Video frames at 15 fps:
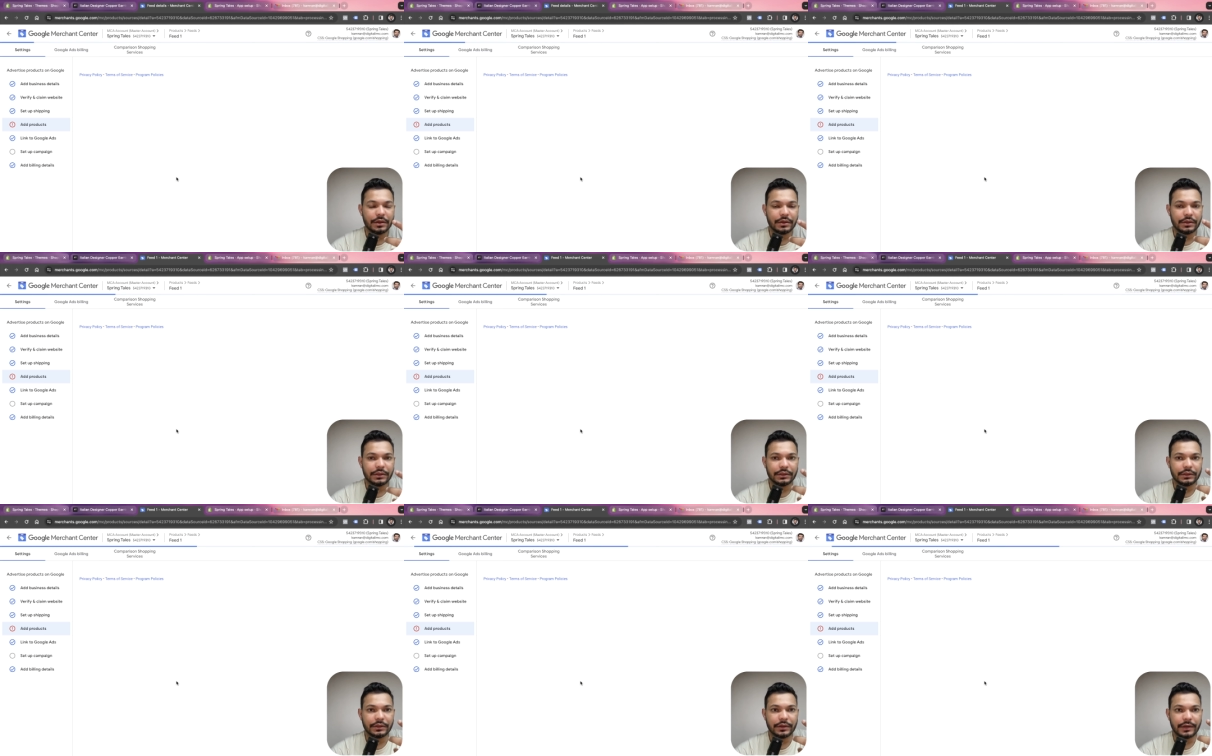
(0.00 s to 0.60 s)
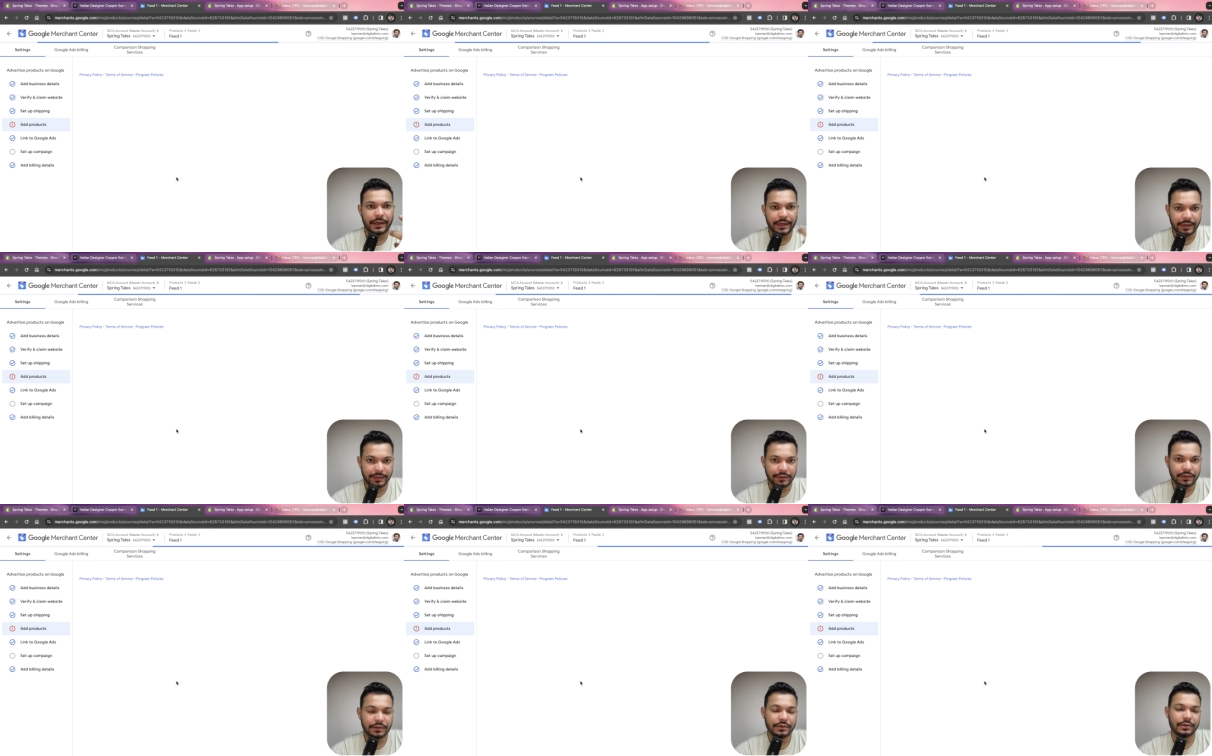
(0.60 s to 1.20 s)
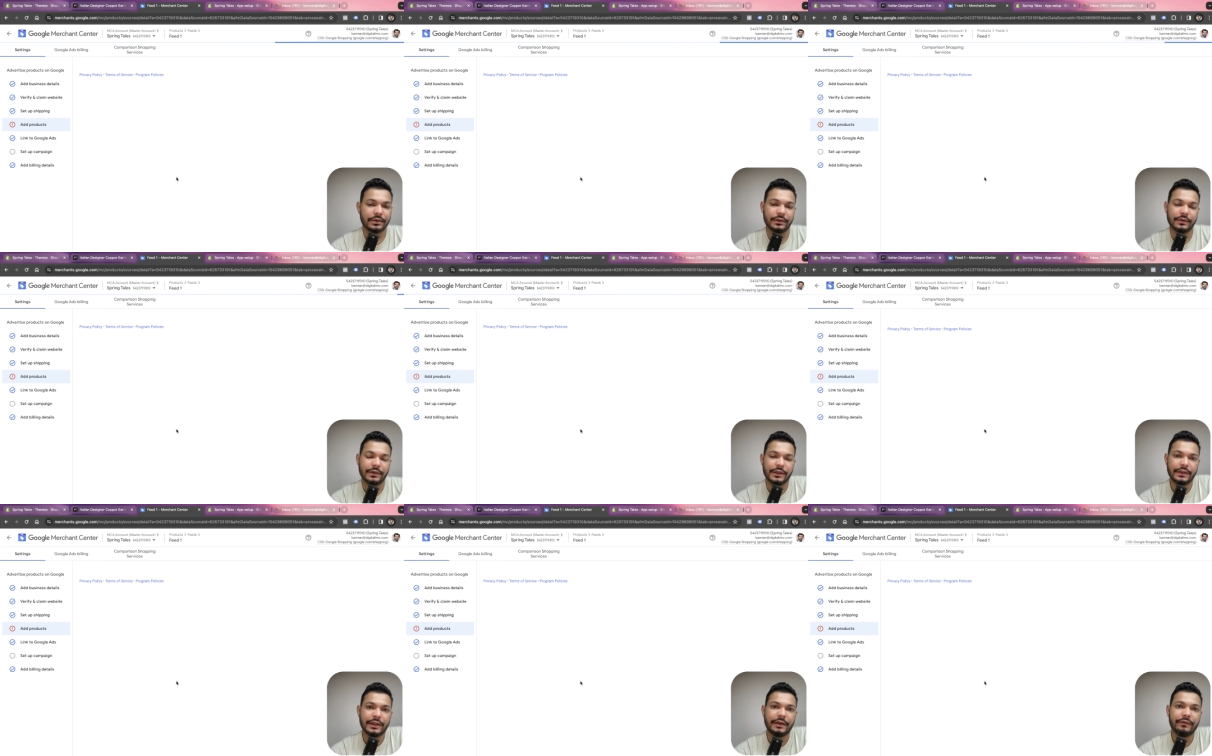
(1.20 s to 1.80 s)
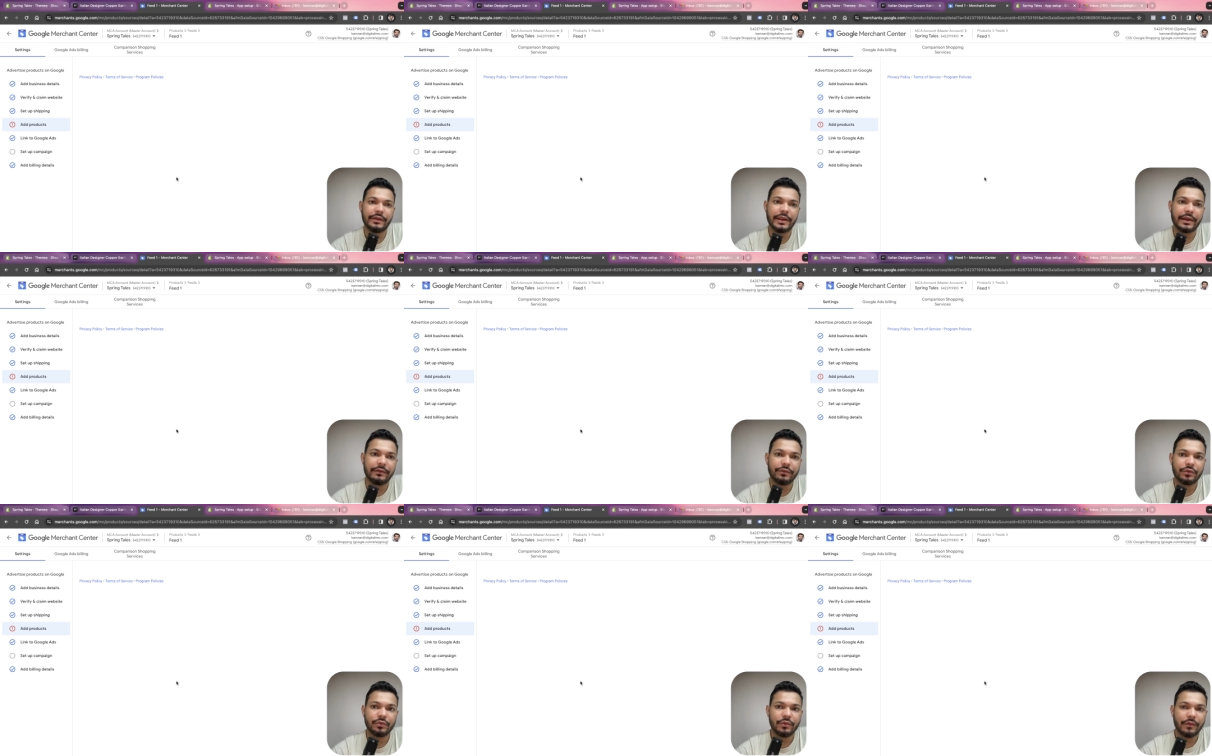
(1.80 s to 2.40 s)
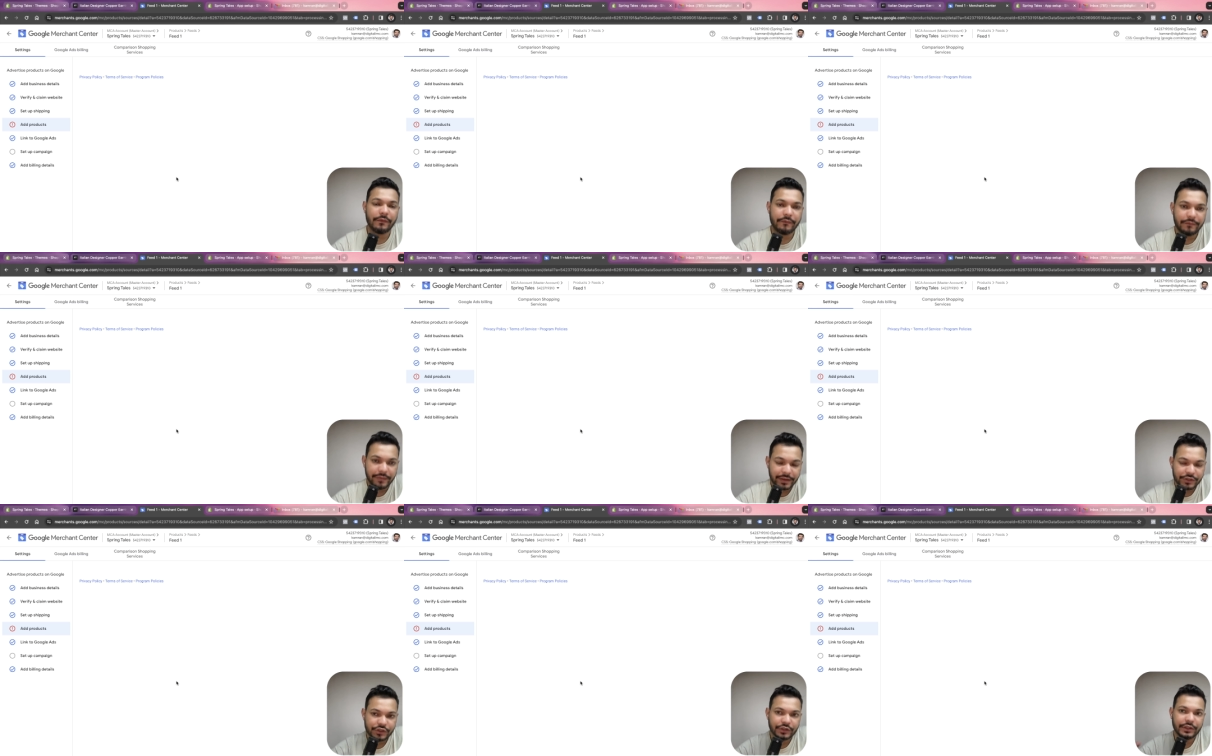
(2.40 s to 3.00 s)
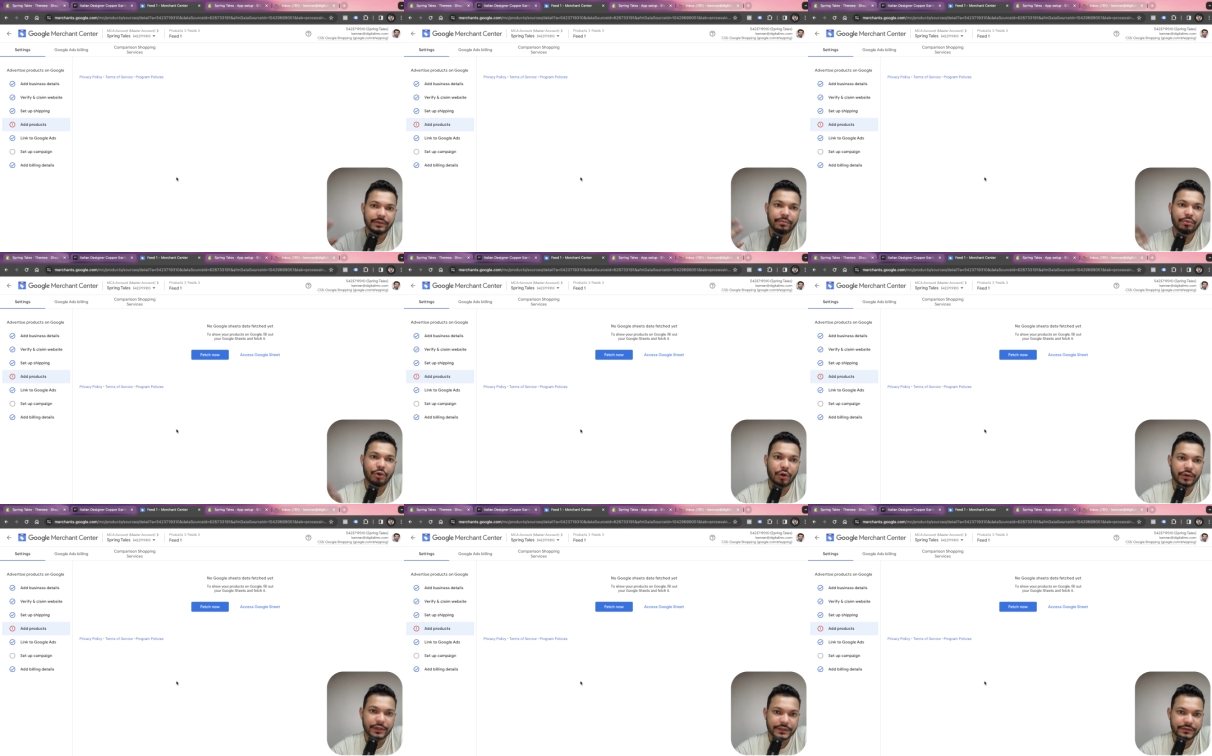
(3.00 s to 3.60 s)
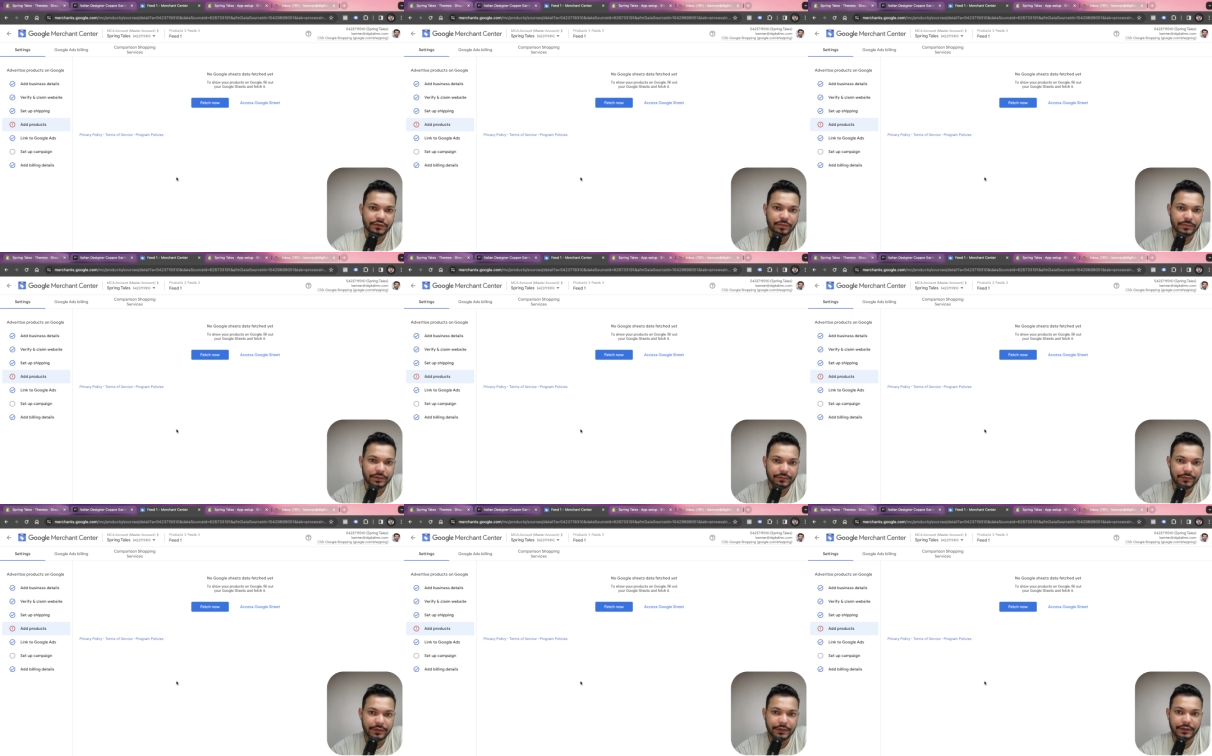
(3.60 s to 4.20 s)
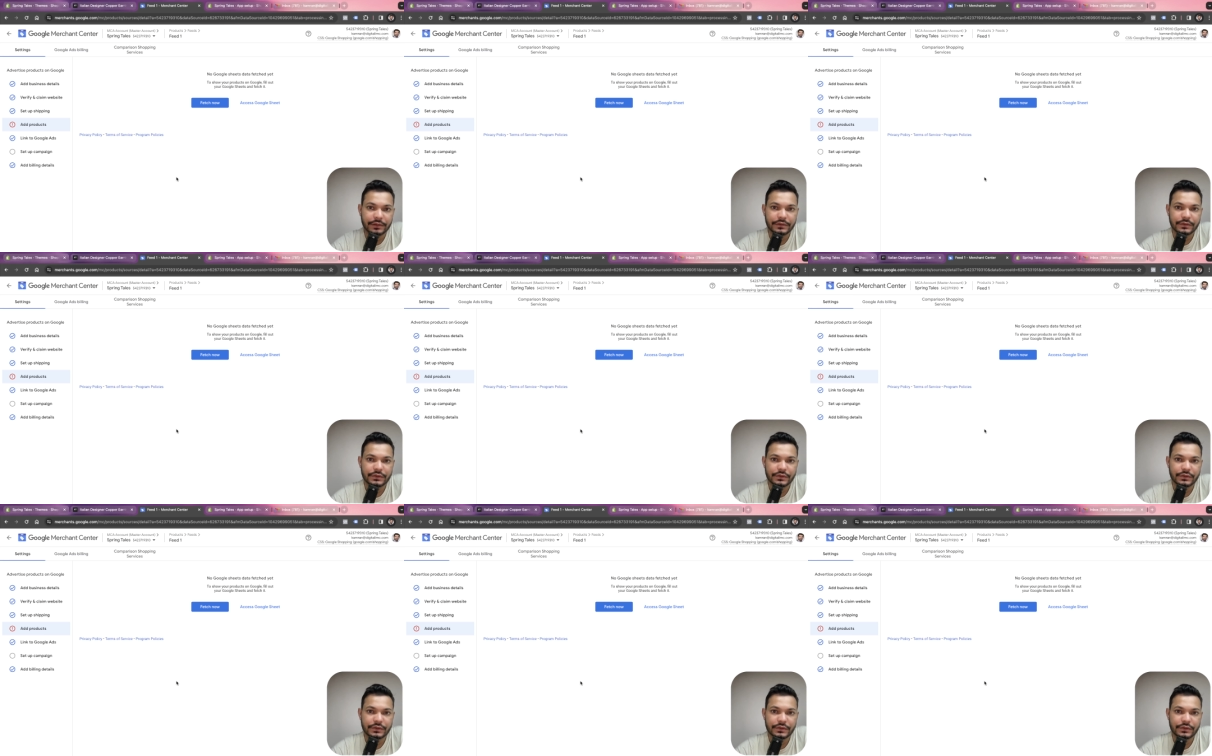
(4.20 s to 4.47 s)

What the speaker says: linked, then we have to fetch the products from the feed.